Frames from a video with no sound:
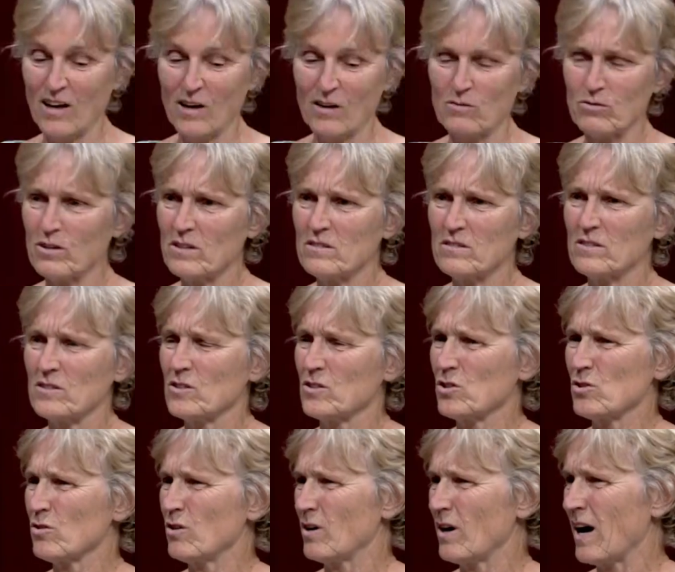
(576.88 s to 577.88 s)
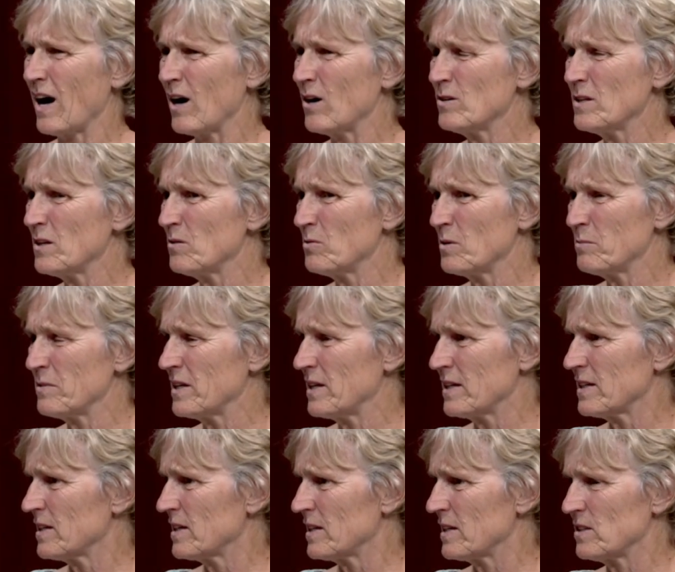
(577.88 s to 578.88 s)
Well, so how did
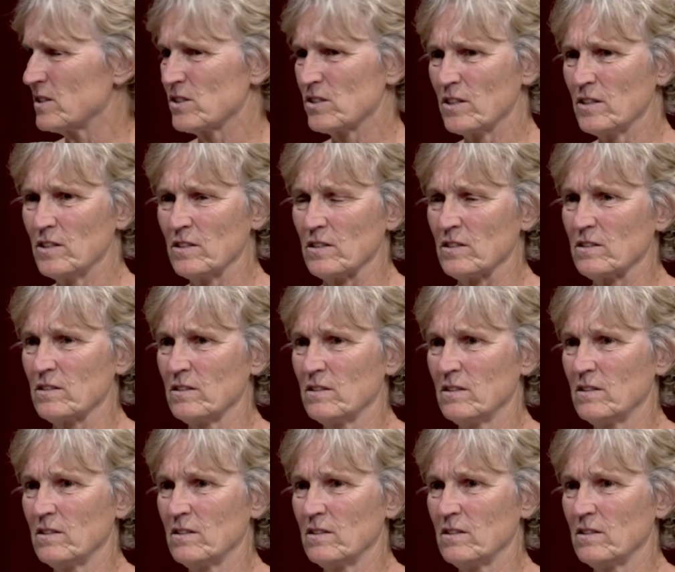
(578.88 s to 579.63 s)
WomenCare get started?